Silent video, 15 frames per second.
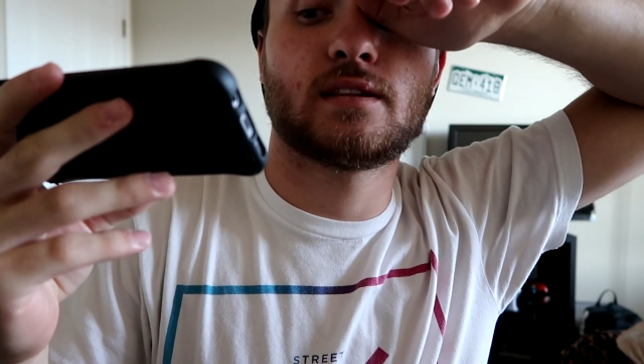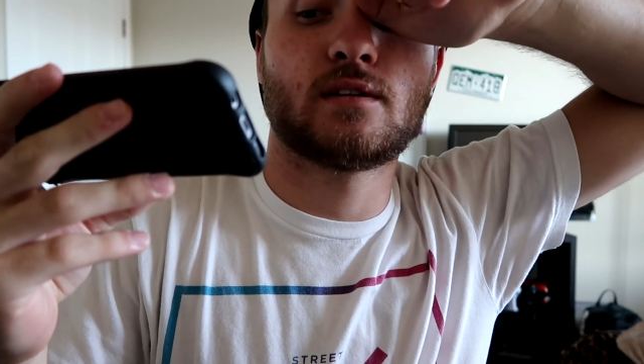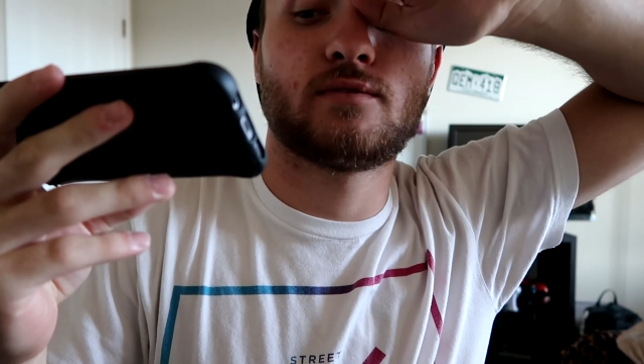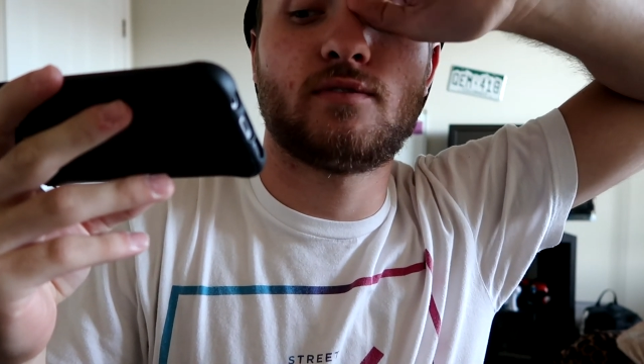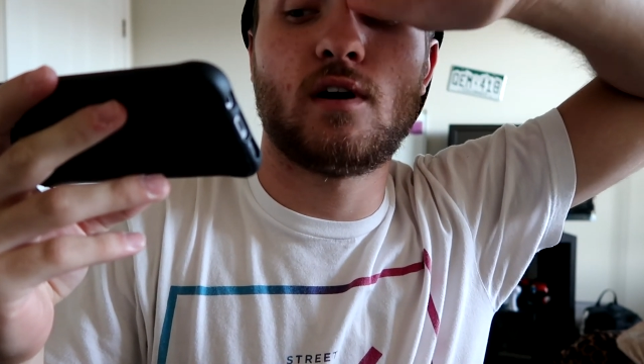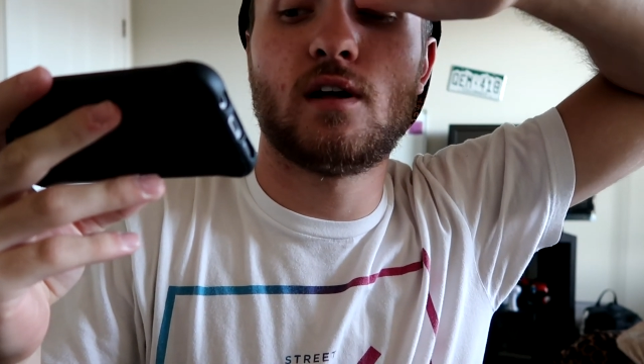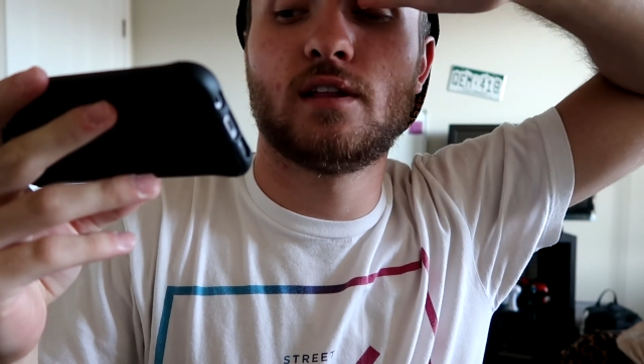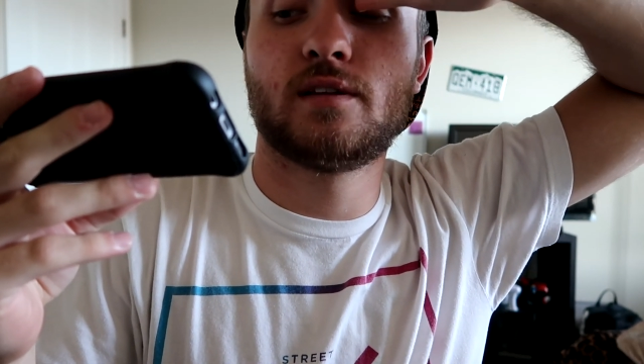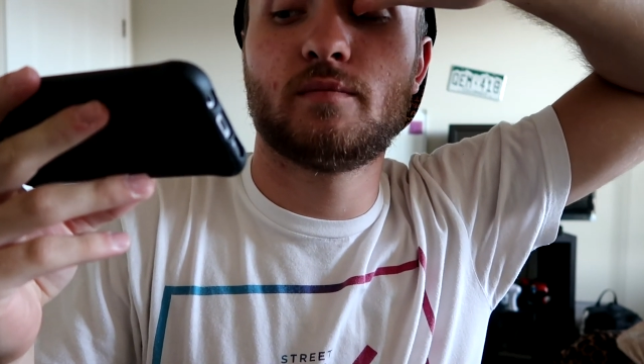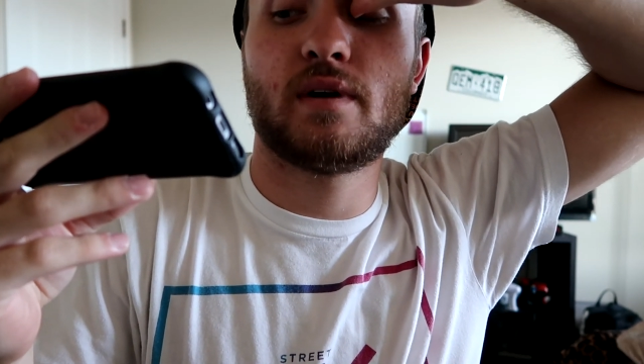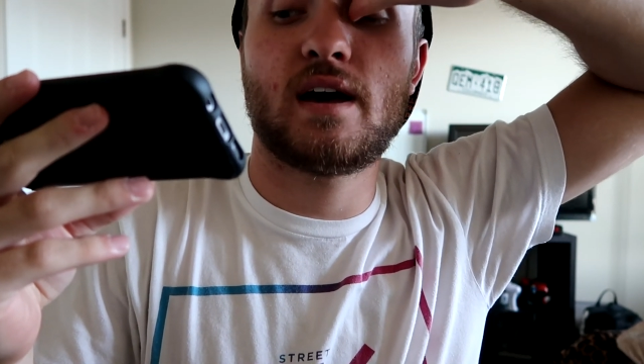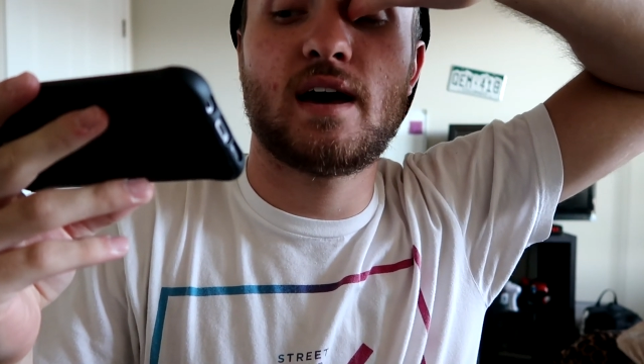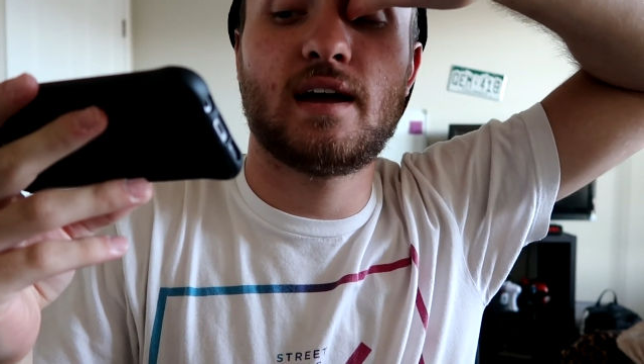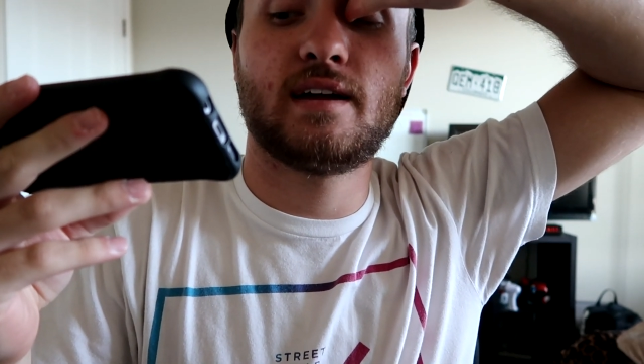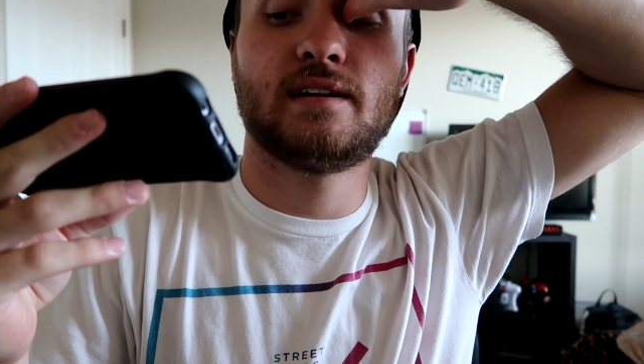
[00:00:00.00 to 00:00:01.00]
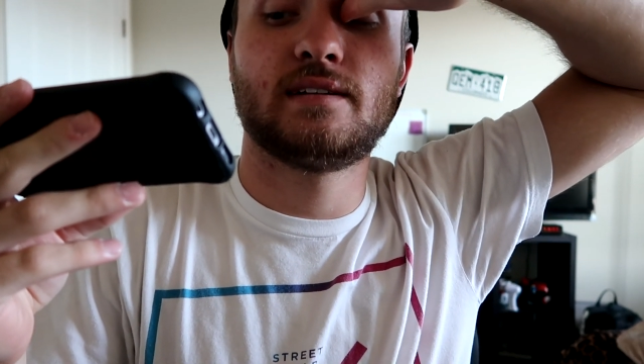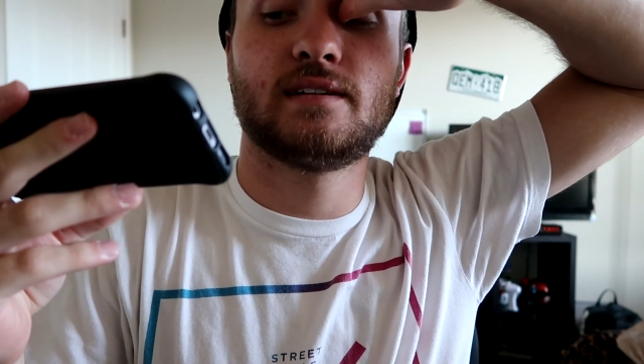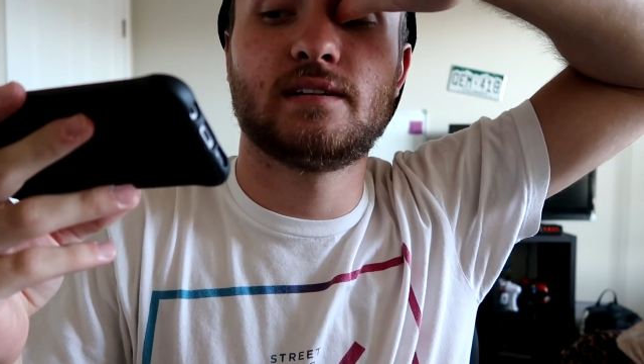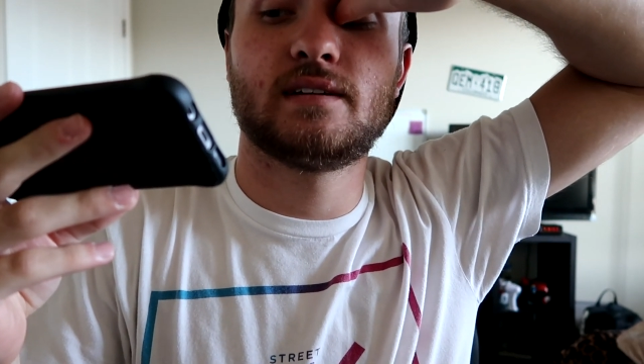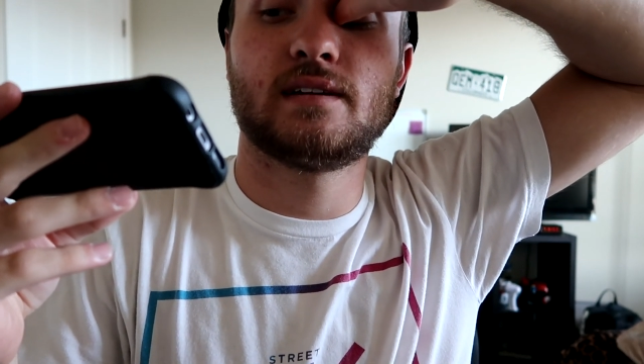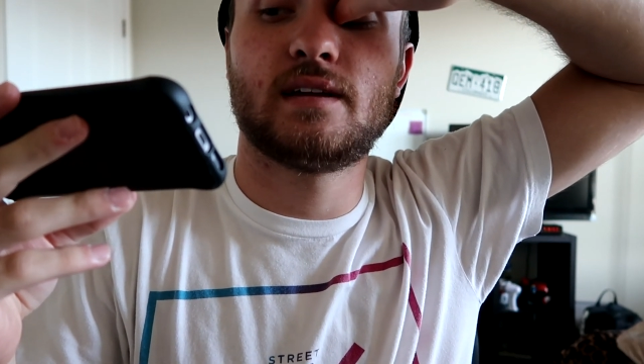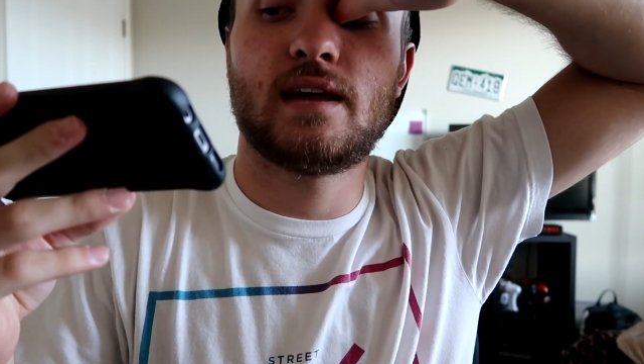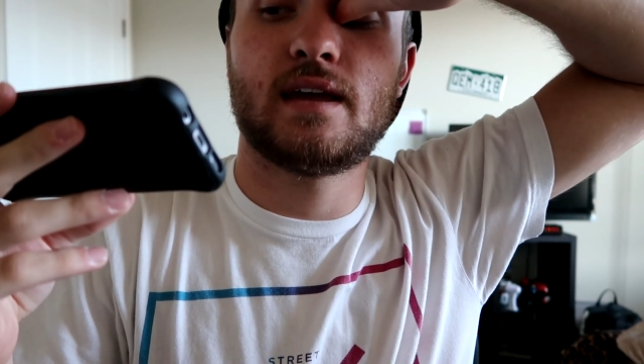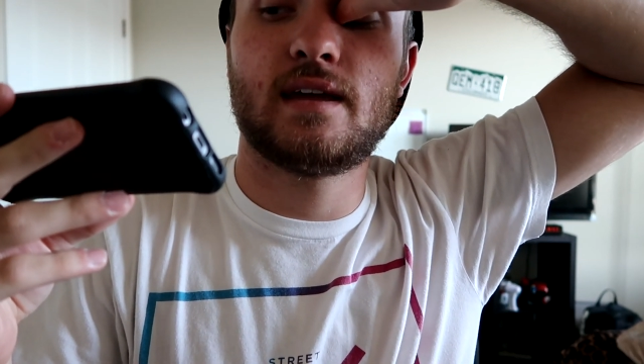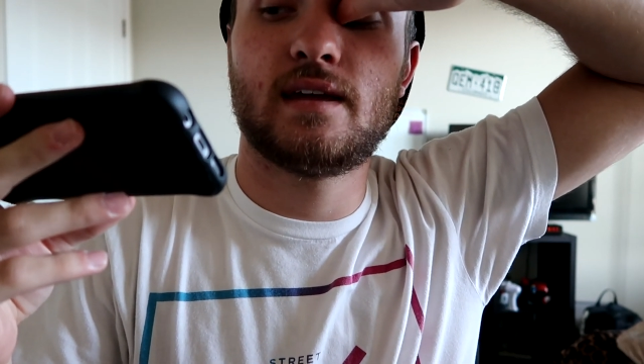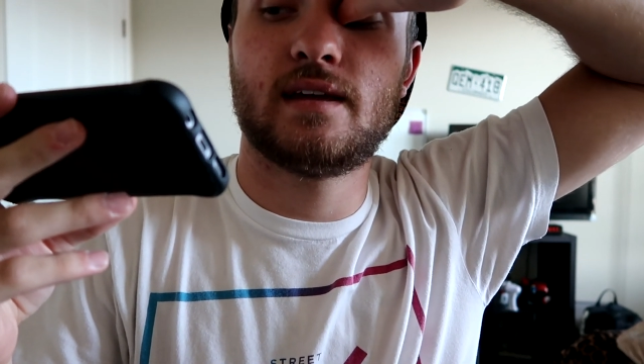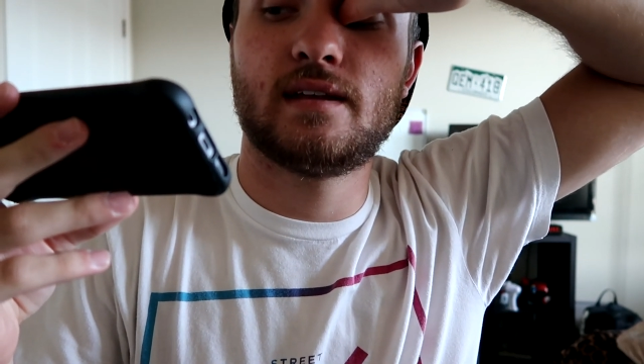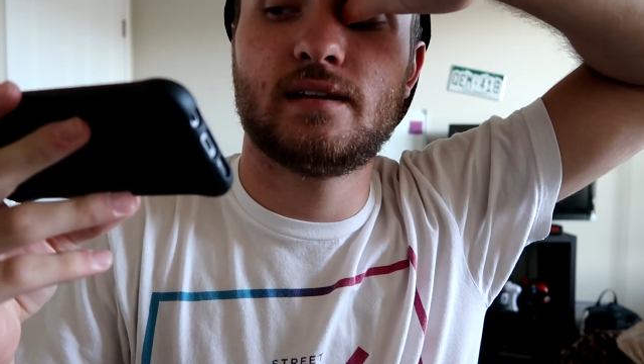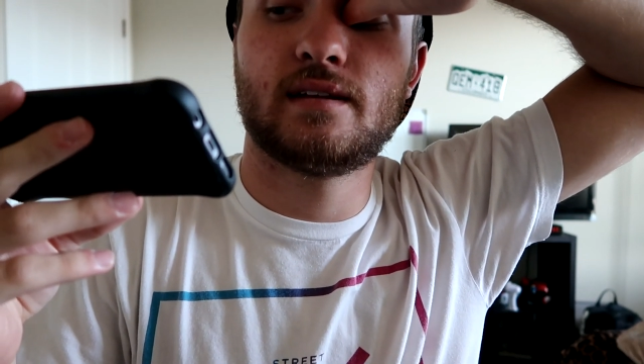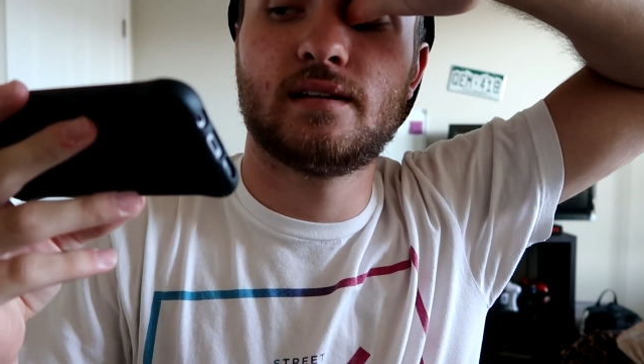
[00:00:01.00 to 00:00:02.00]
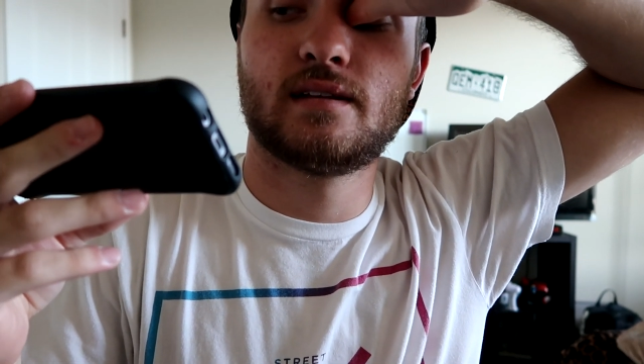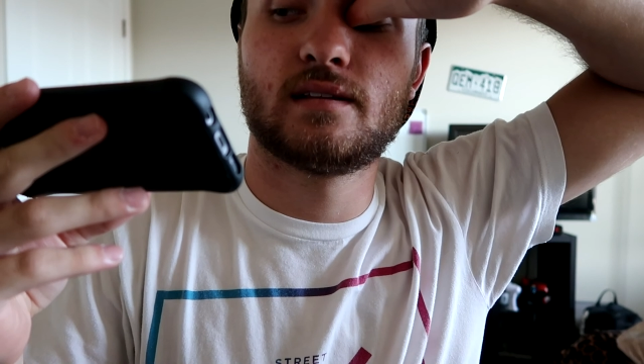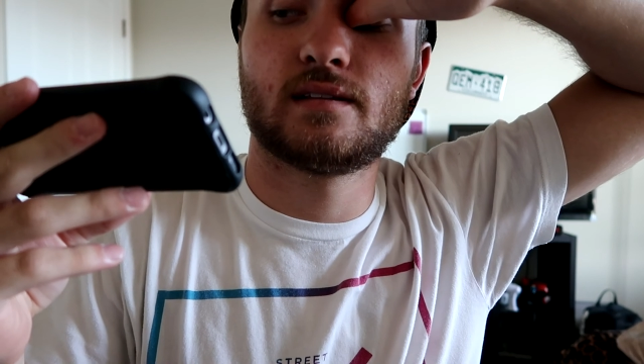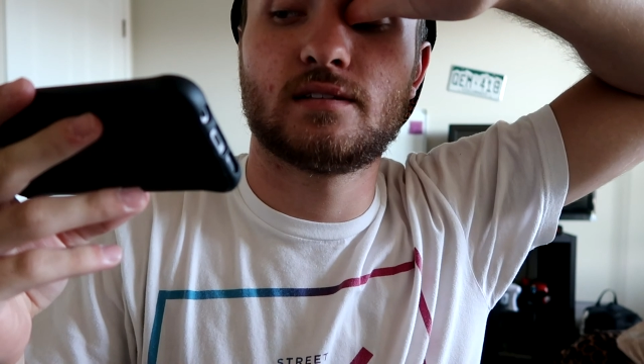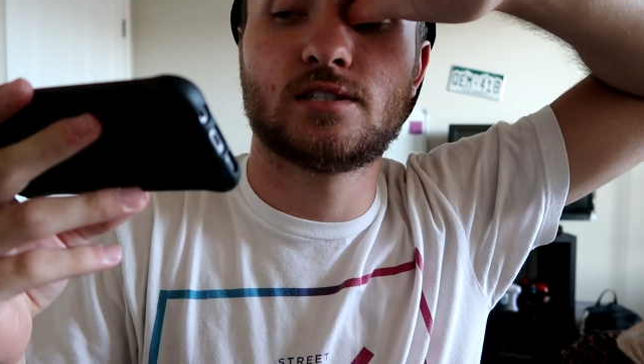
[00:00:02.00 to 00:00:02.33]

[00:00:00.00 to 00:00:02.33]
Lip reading: they're falling behind and.